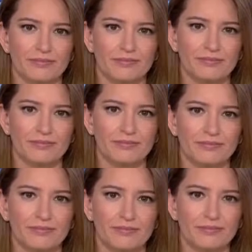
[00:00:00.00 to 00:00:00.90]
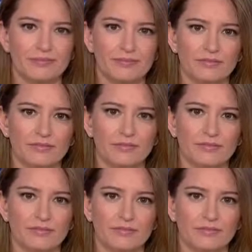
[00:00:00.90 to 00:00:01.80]

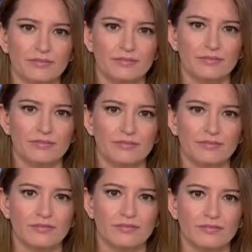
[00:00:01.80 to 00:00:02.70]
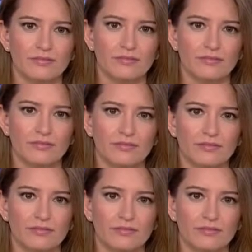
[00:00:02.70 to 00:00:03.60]

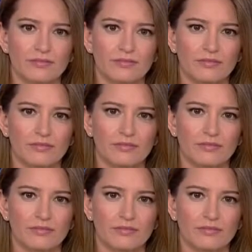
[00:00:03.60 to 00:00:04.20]
(silent)